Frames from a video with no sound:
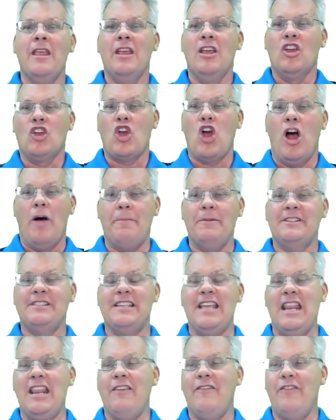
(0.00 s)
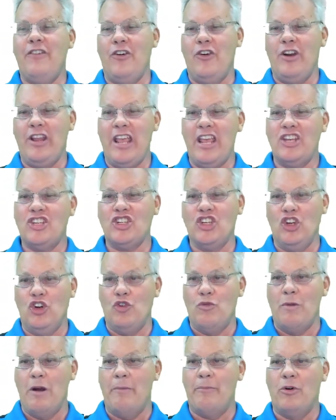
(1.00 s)
Compensating variation, you
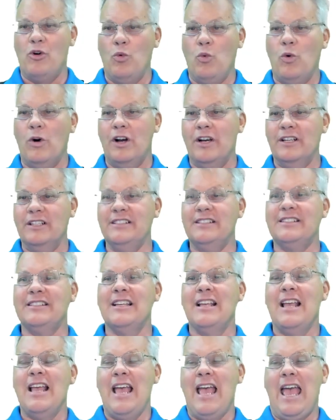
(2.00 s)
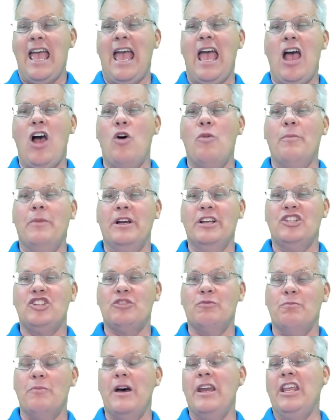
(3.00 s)
remember, was how much
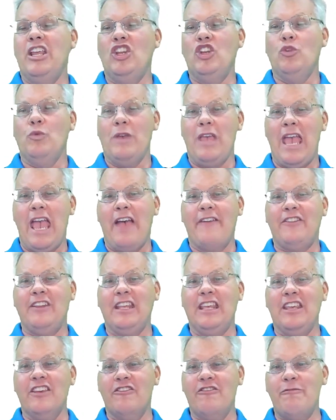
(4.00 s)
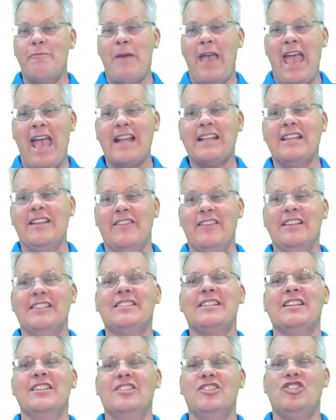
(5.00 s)
money do we have to give back to this
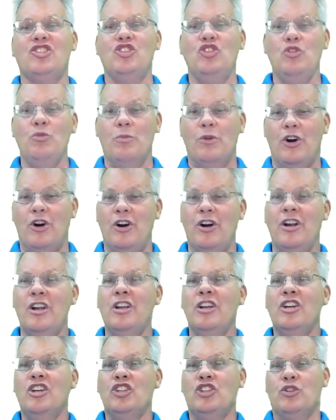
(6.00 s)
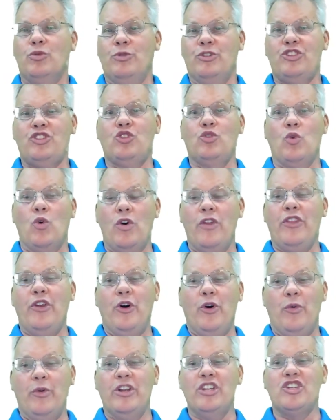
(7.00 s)
consumer to restore their
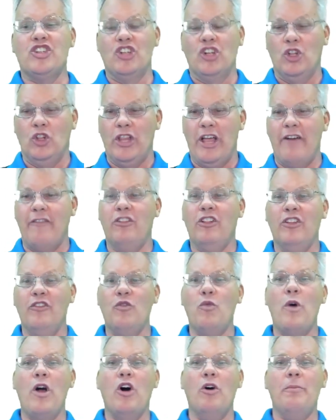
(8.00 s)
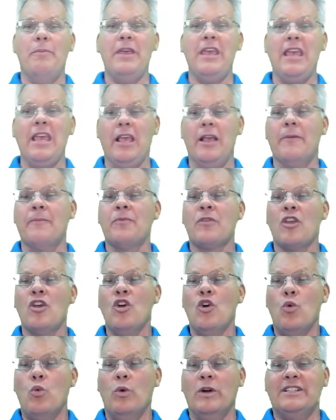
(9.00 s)
original level of well-being.
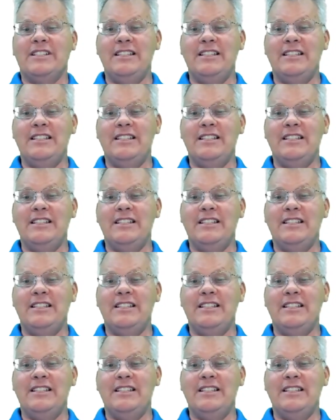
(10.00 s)
What's